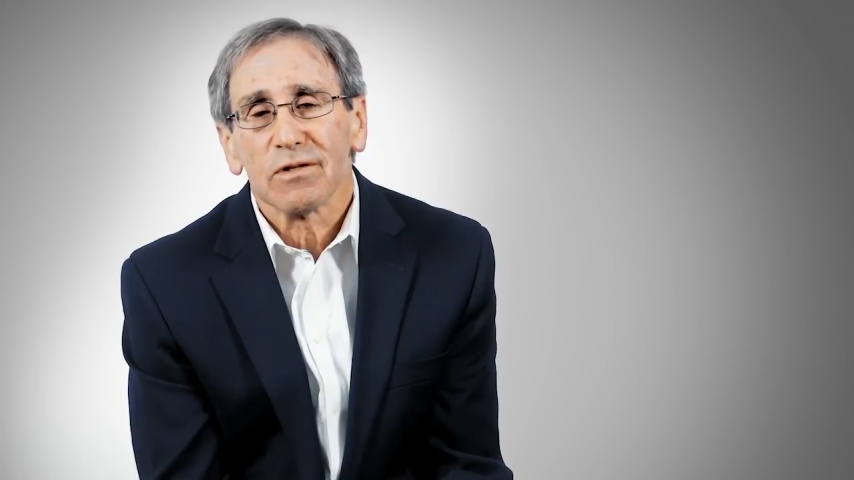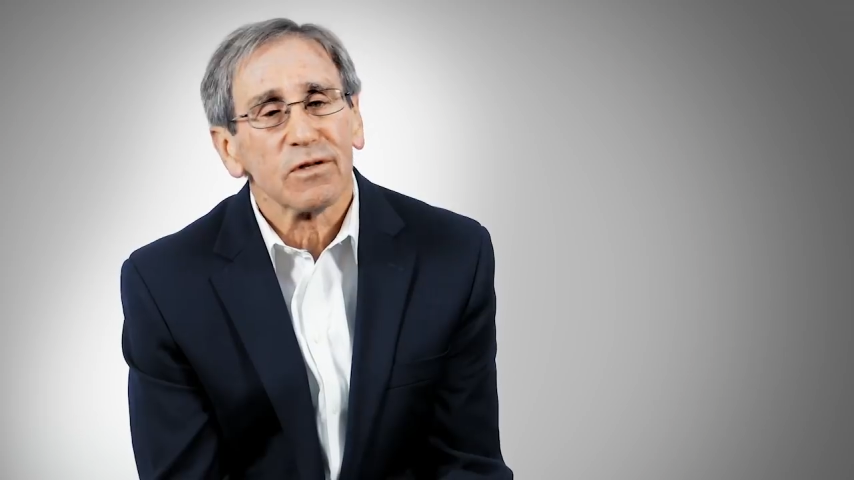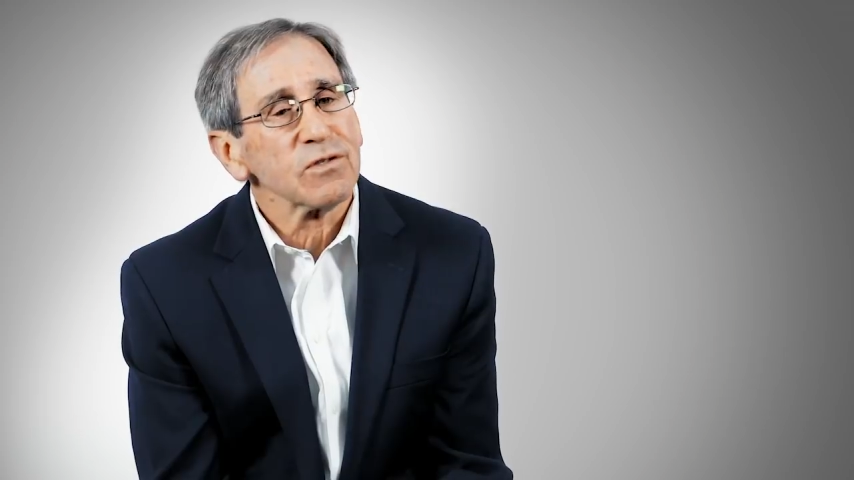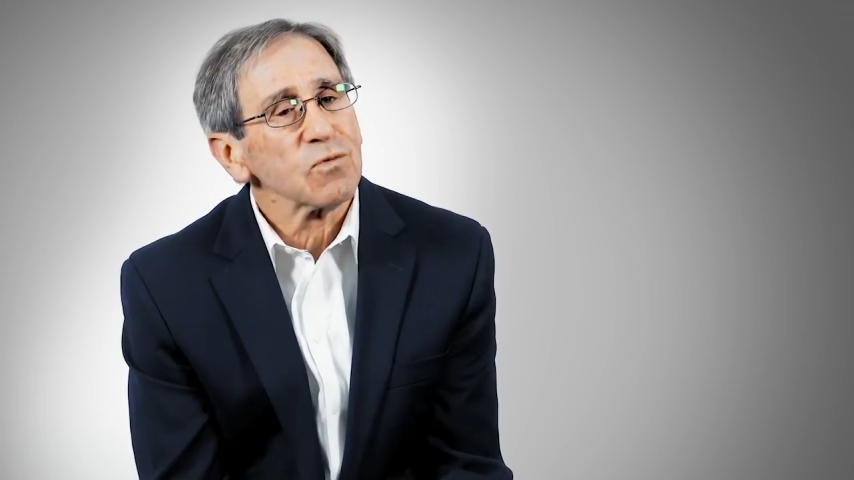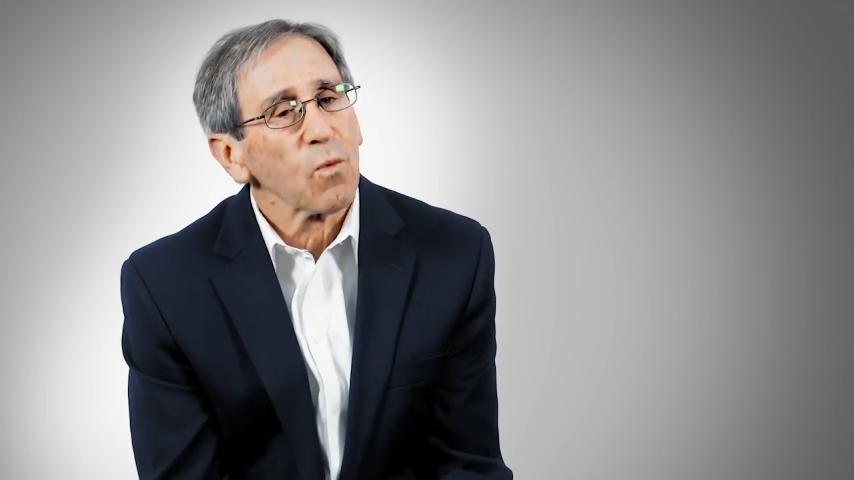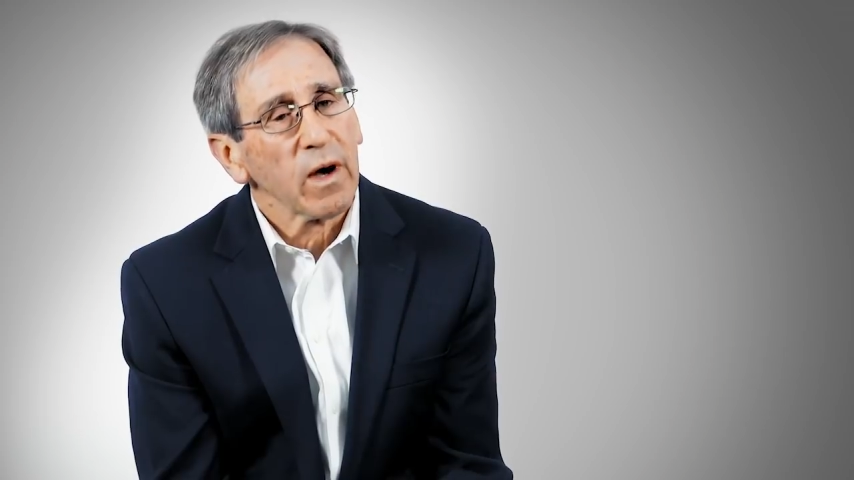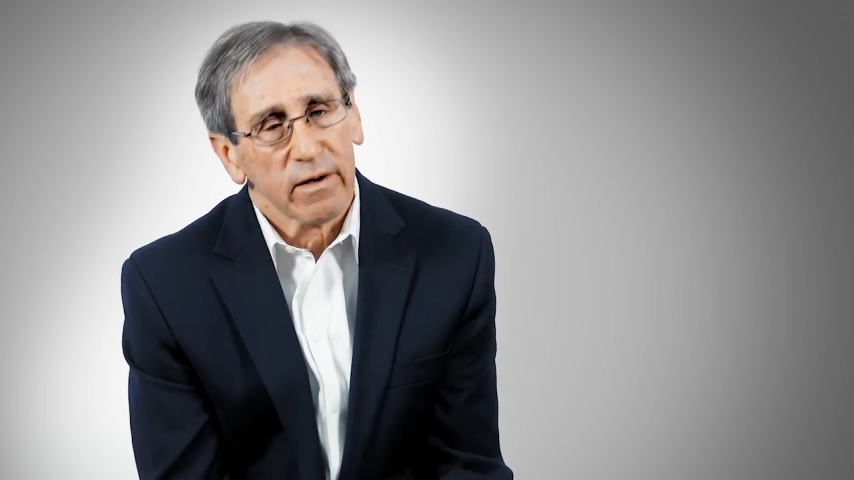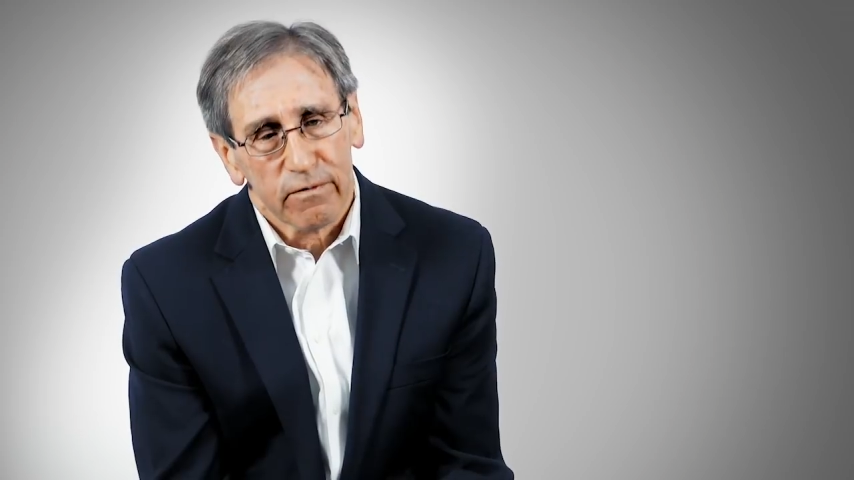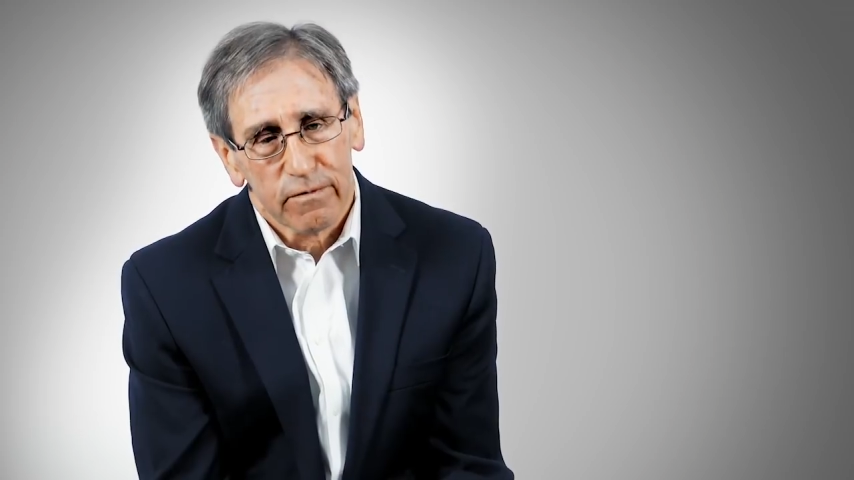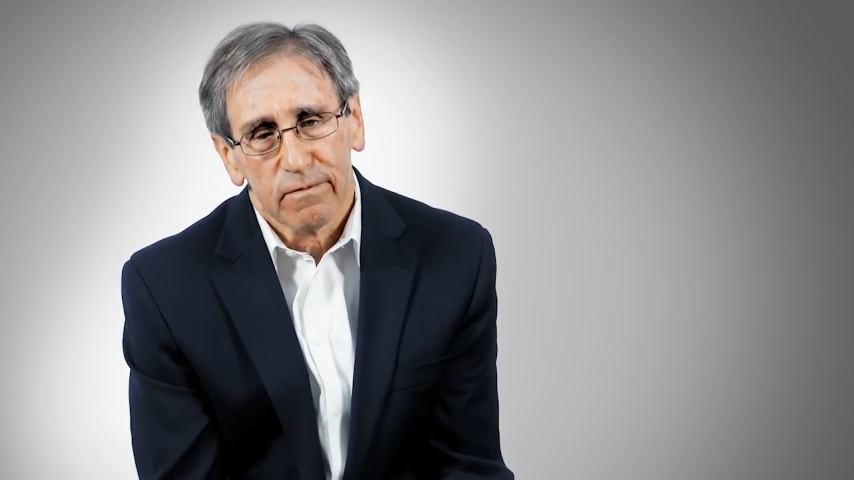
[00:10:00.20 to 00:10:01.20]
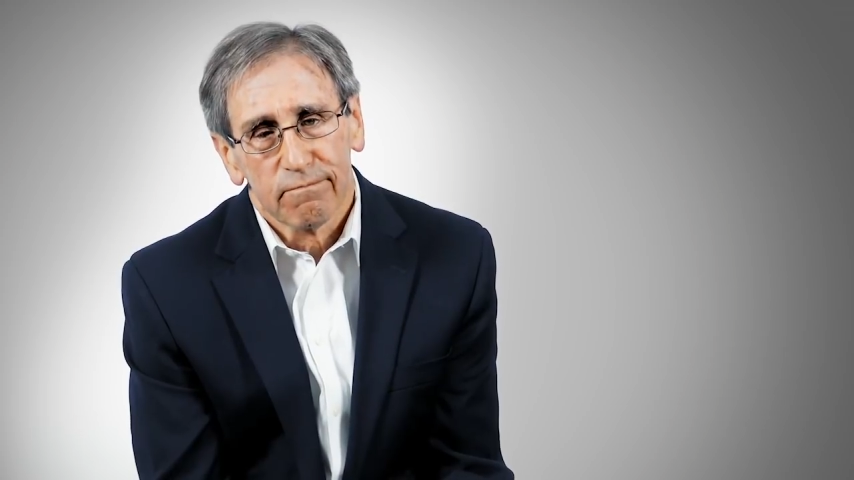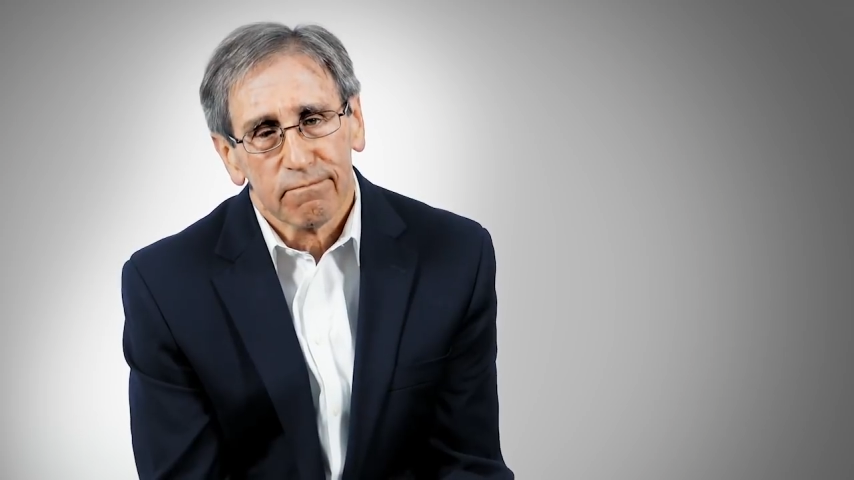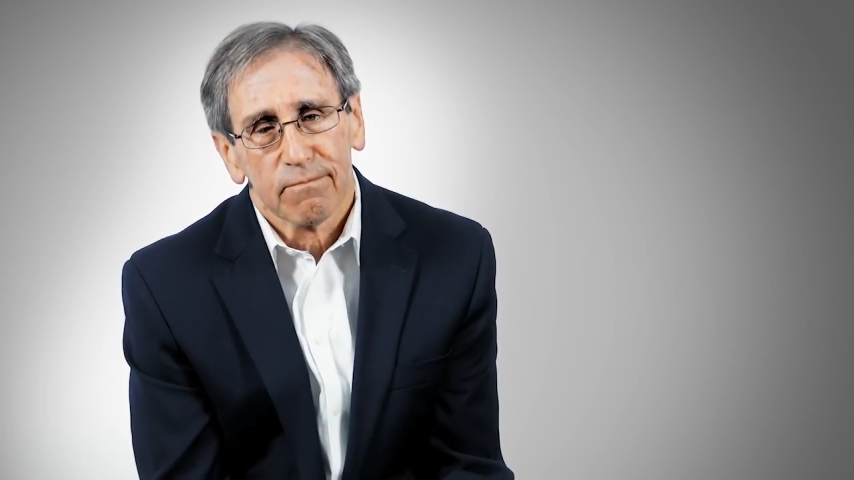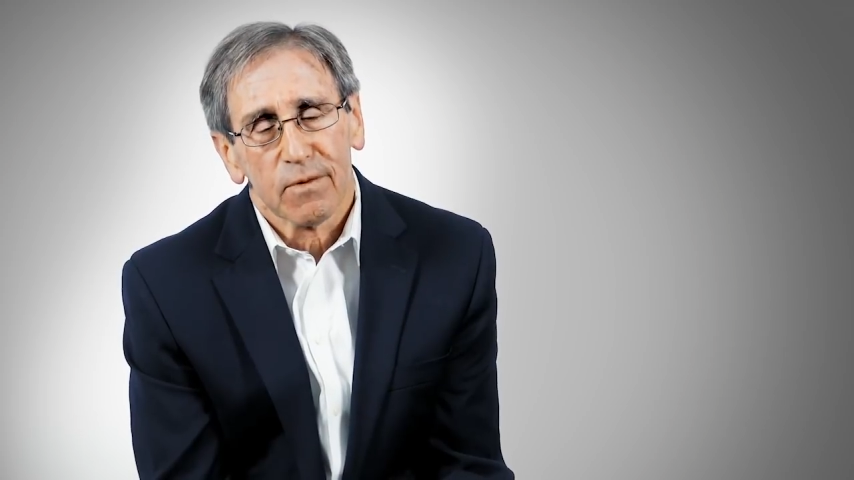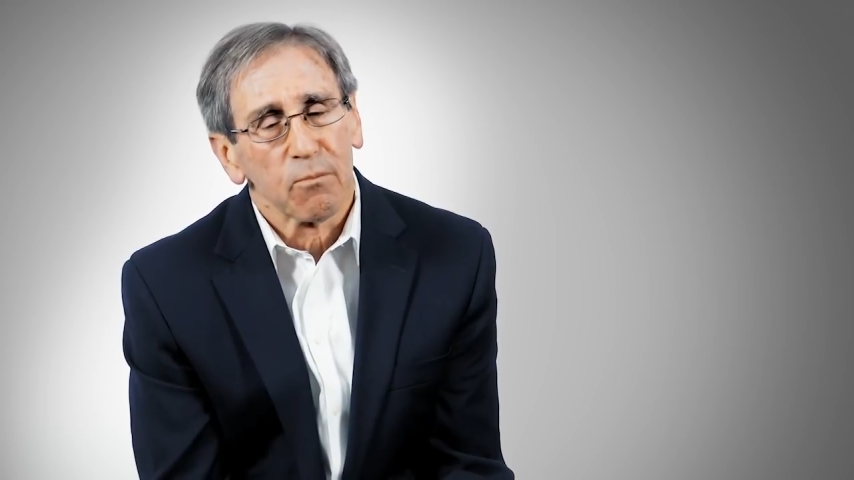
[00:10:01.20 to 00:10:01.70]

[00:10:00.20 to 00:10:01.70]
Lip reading: this wife, the